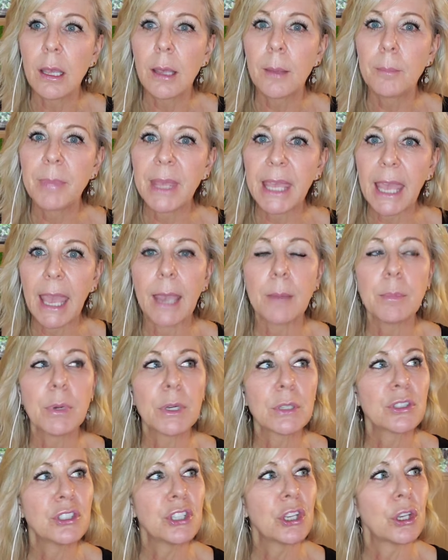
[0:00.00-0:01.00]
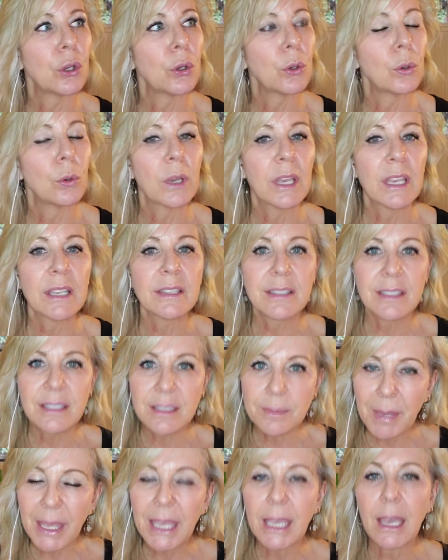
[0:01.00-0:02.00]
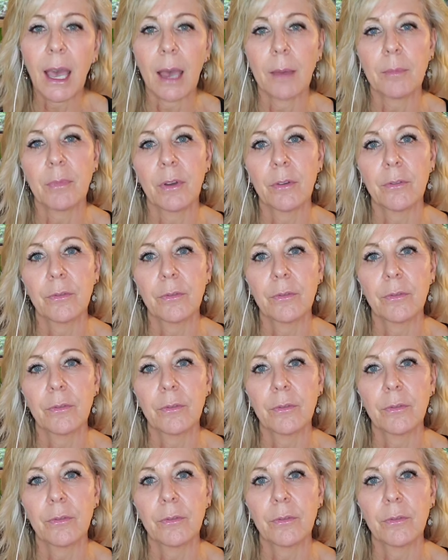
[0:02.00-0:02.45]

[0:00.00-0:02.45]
be able to speak up